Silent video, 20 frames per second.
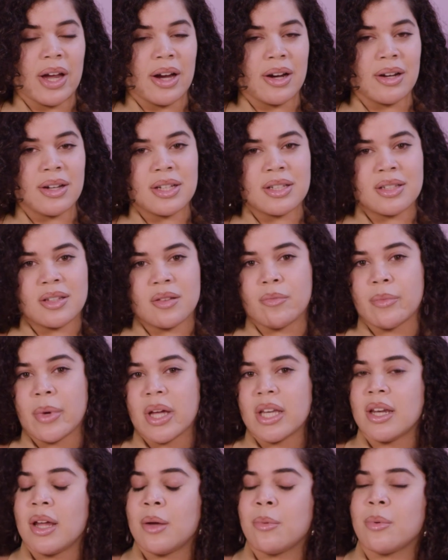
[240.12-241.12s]
areas of my
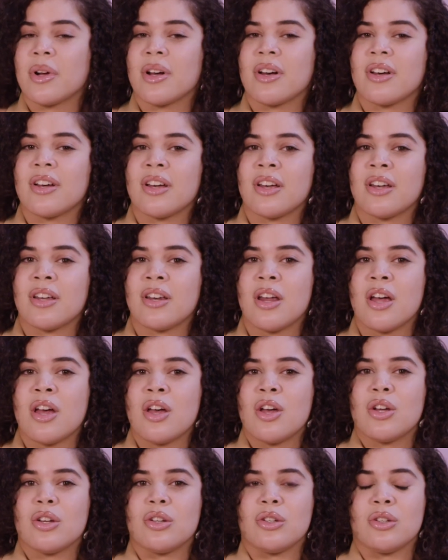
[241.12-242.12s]
neighborhood,
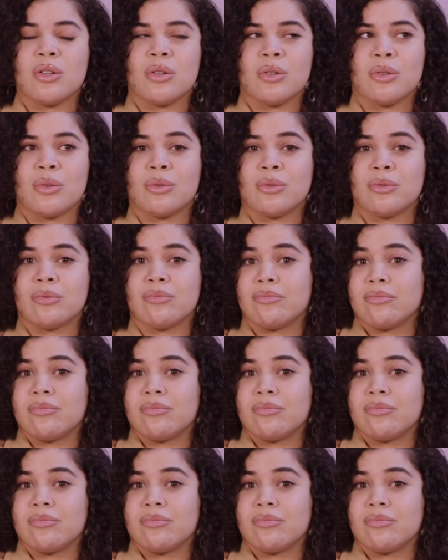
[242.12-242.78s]
new